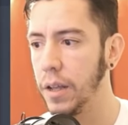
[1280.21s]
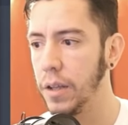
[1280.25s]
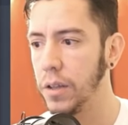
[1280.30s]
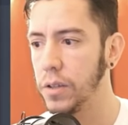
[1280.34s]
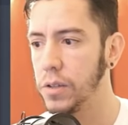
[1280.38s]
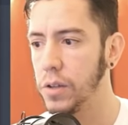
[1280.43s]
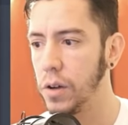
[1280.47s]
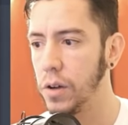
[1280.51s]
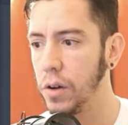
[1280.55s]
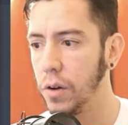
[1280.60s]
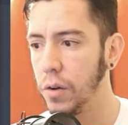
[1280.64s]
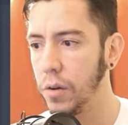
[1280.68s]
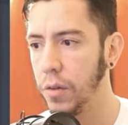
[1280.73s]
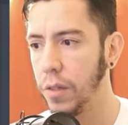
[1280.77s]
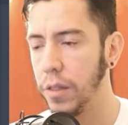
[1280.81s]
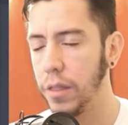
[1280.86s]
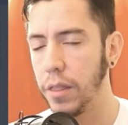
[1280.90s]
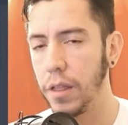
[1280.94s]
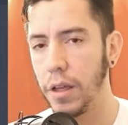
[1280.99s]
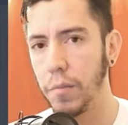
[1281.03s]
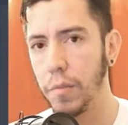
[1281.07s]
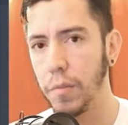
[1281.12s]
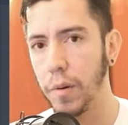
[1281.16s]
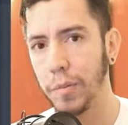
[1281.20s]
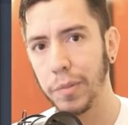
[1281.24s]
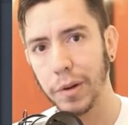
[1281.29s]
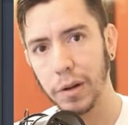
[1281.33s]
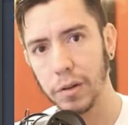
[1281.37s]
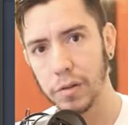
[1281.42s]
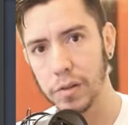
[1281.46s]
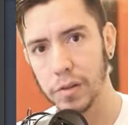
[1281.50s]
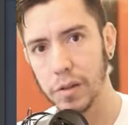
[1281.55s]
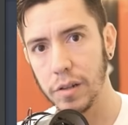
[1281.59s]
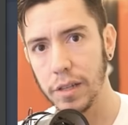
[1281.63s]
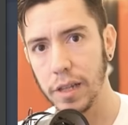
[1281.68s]
So the
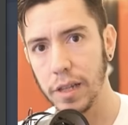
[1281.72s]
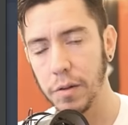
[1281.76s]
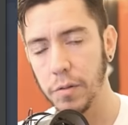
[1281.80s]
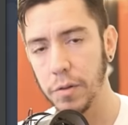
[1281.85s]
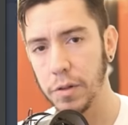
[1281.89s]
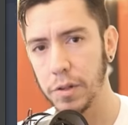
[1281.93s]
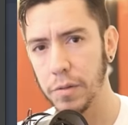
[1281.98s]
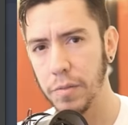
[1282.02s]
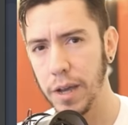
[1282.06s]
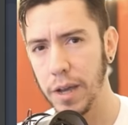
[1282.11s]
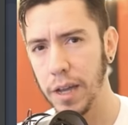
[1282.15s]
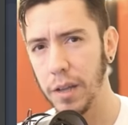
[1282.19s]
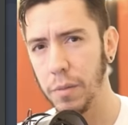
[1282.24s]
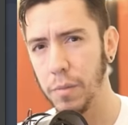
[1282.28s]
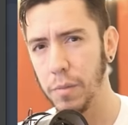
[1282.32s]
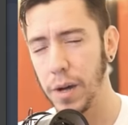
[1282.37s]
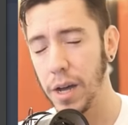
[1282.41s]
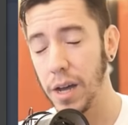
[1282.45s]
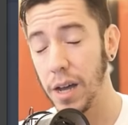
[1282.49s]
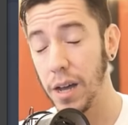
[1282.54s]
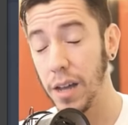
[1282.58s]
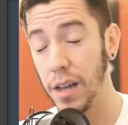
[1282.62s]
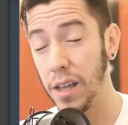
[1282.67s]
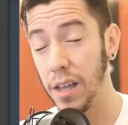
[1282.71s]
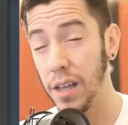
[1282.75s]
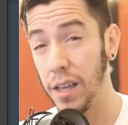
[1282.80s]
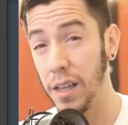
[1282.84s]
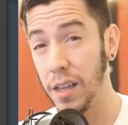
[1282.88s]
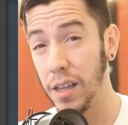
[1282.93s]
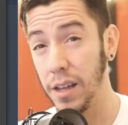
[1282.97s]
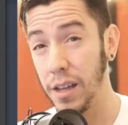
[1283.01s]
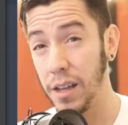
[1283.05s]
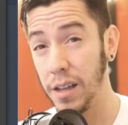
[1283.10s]
proposal that was made by,